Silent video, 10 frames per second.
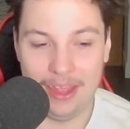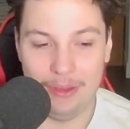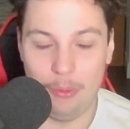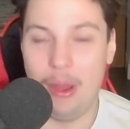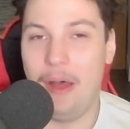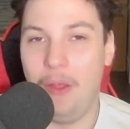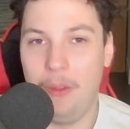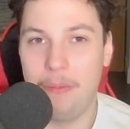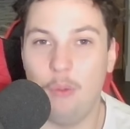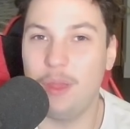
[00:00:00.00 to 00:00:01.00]
Well,
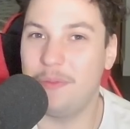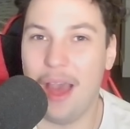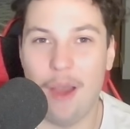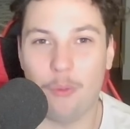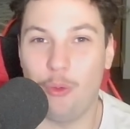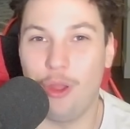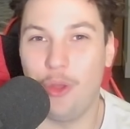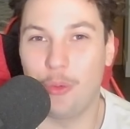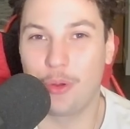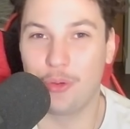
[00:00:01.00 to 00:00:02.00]
we've got
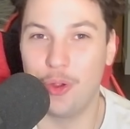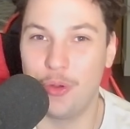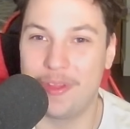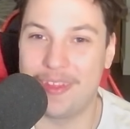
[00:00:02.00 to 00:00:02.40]
Royal Recruits.